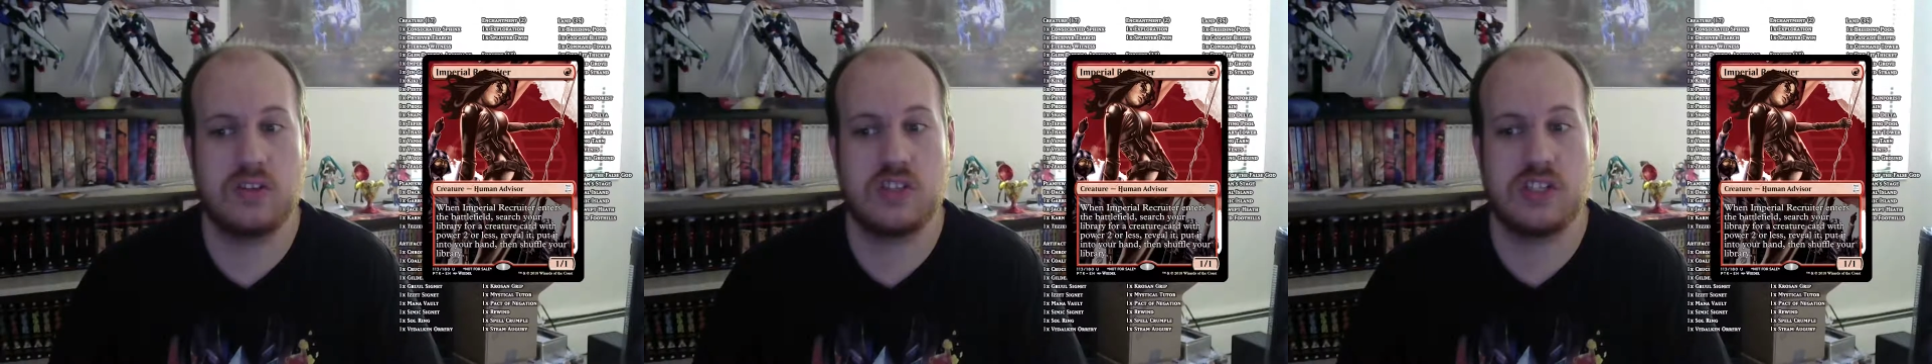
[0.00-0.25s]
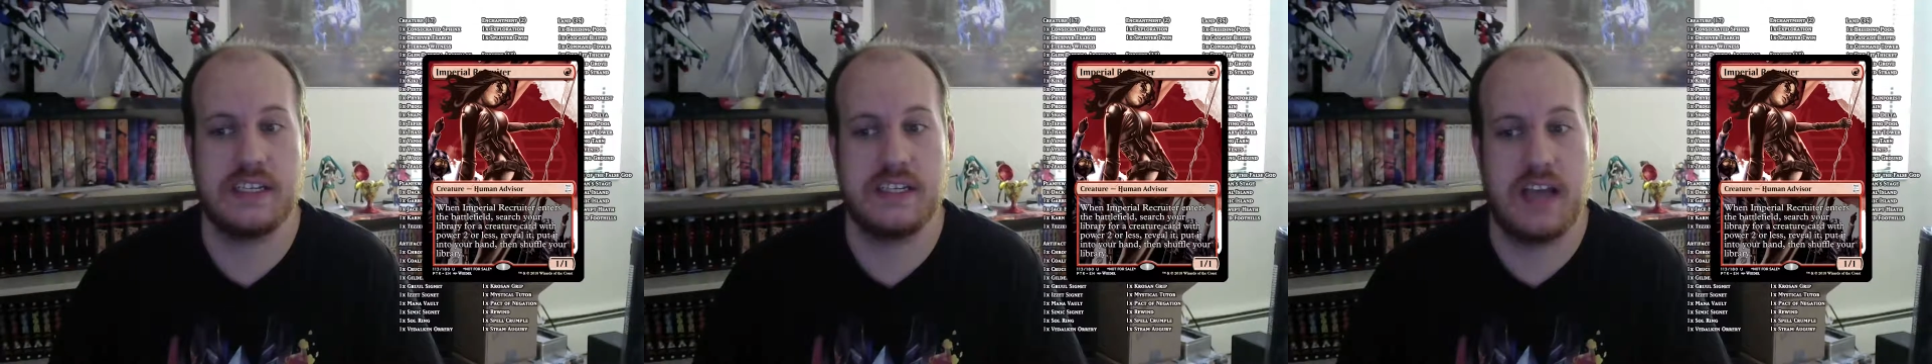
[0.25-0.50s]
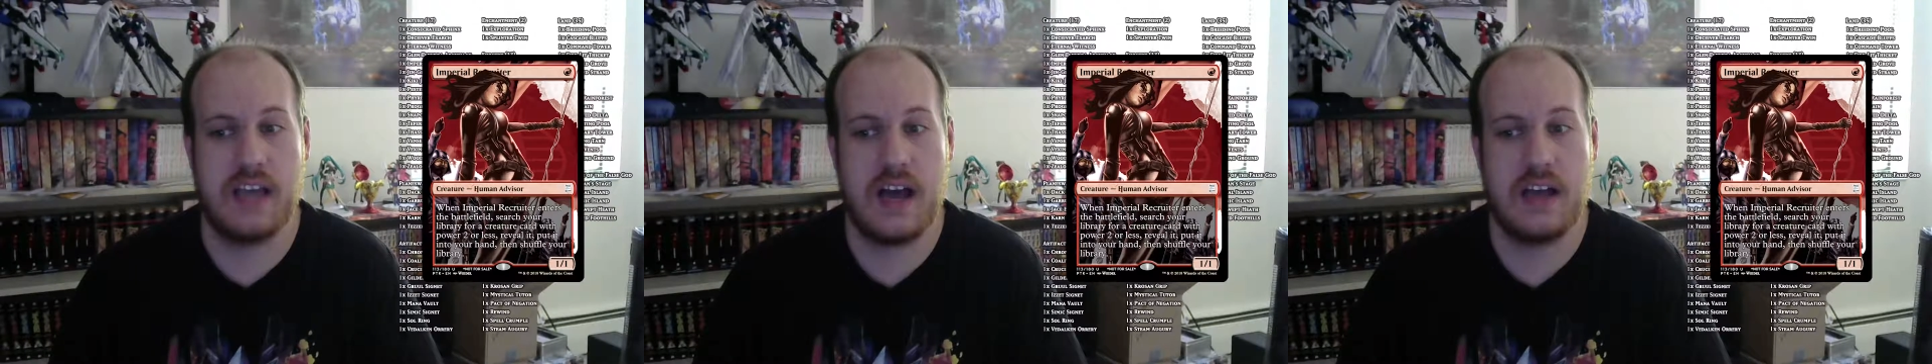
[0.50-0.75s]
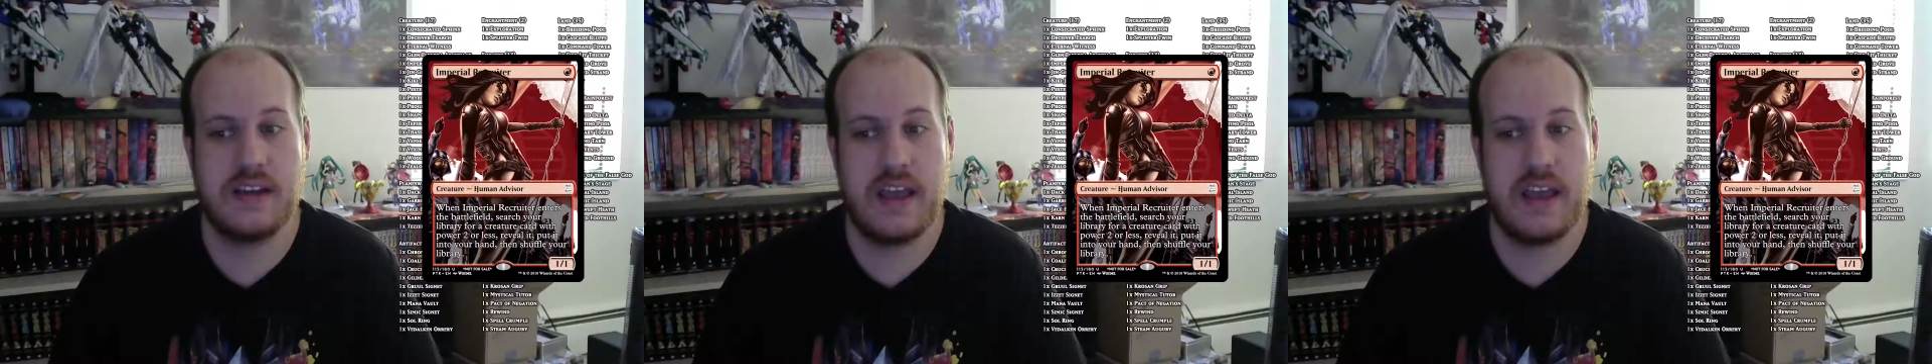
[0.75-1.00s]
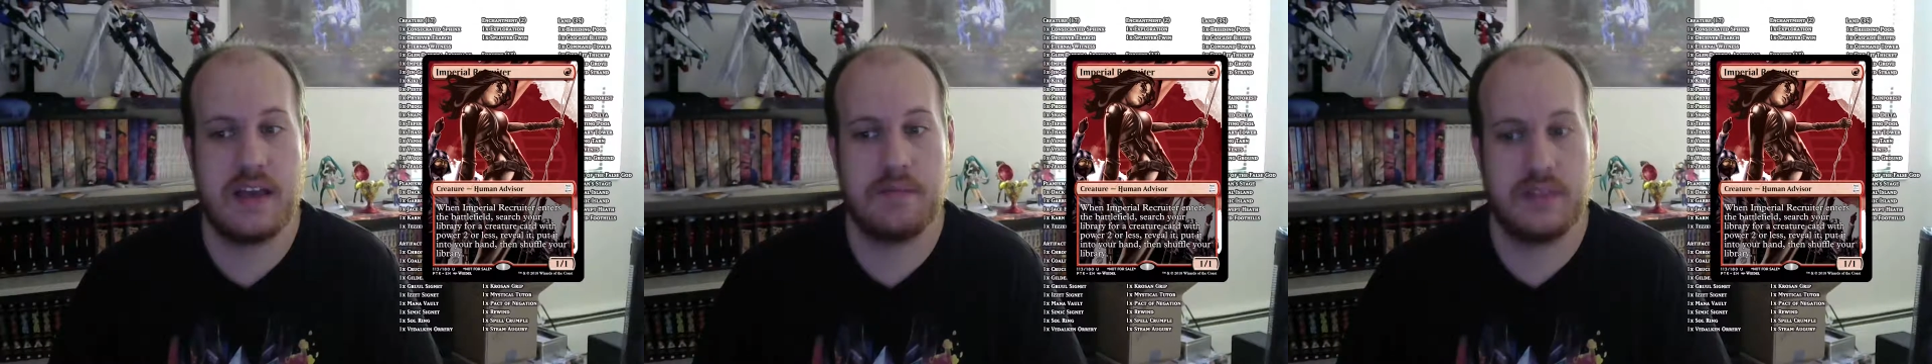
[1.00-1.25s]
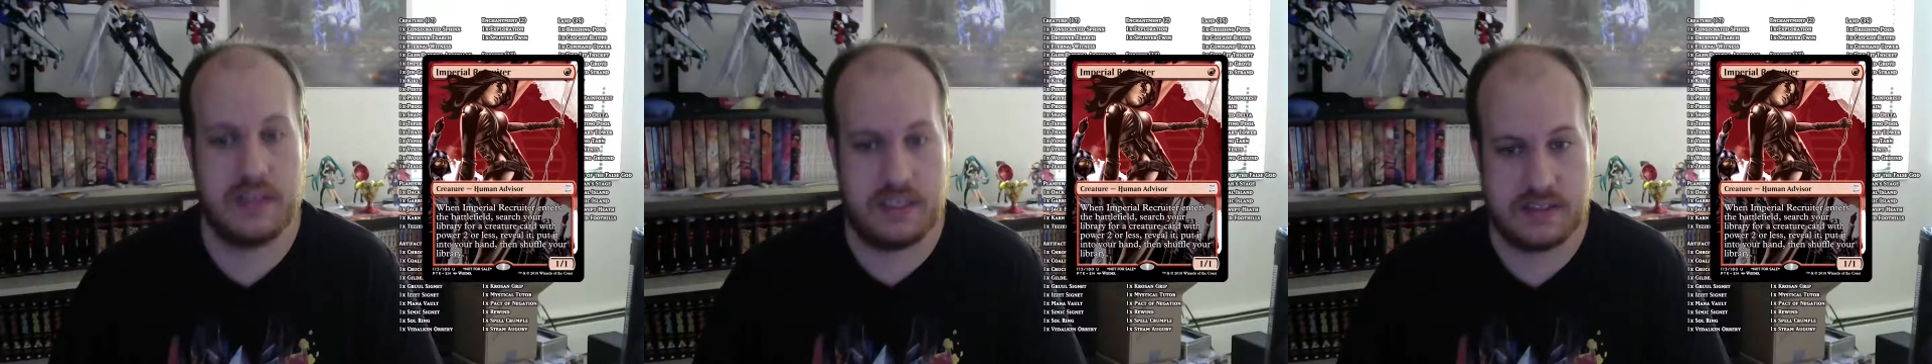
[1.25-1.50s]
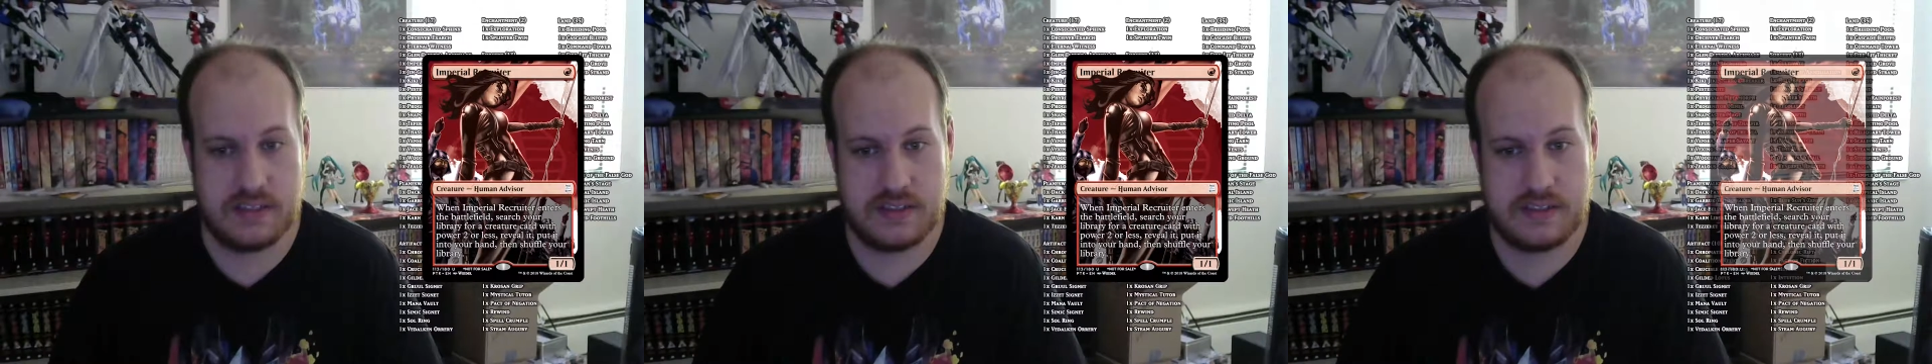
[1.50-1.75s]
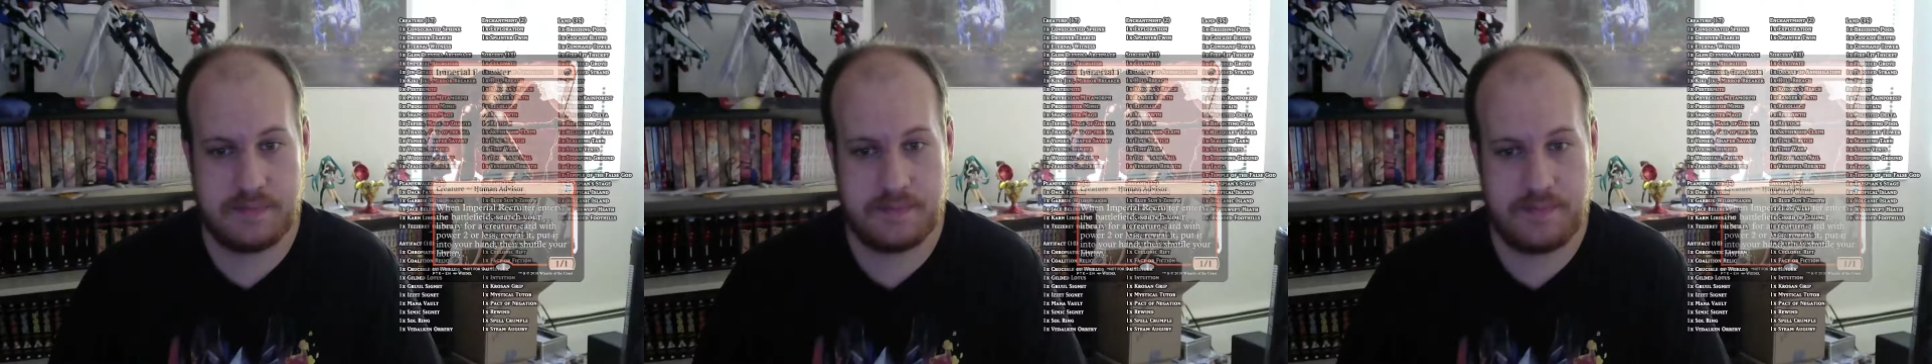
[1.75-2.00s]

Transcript: she goddamn pleases.